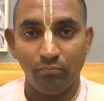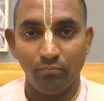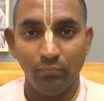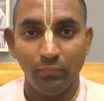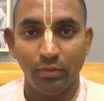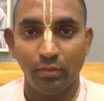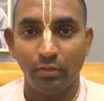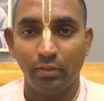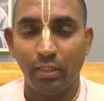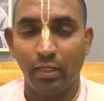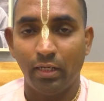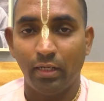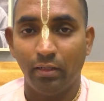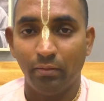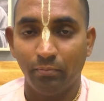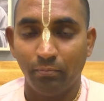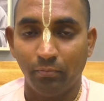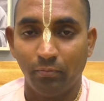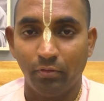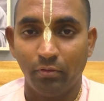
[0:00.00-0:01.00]

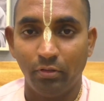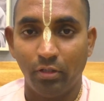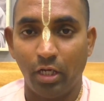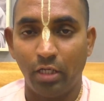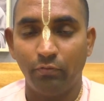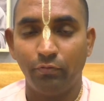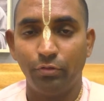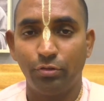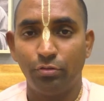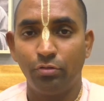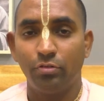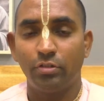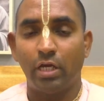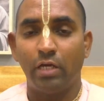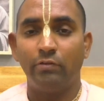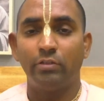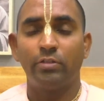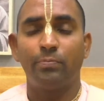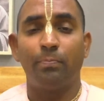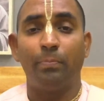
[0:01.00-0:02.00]
The Lord Vishnu is
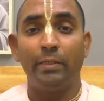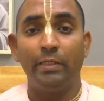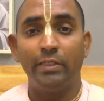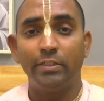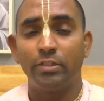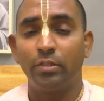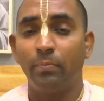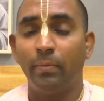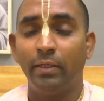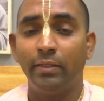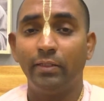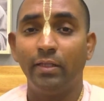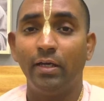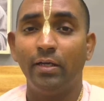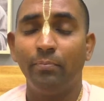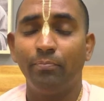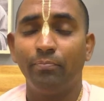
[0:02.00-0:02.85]
always pleased by the